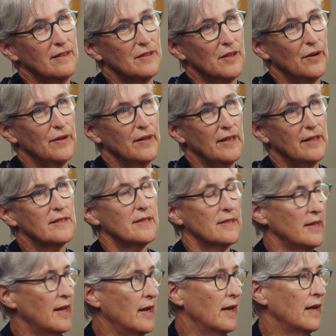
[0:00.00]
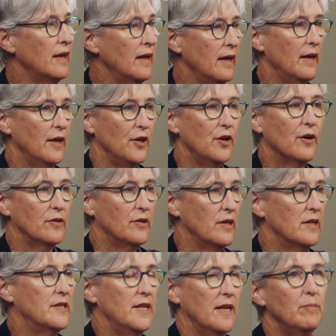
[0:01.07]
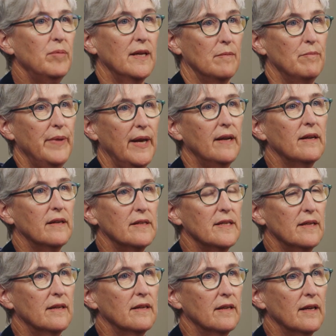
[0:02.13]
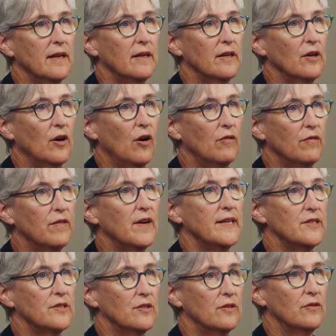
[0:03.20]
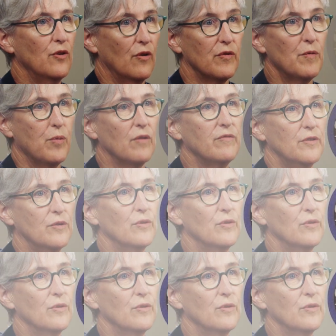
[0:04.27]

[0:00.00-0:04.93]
So it's deeply embedded in a coal-face, not-for-profit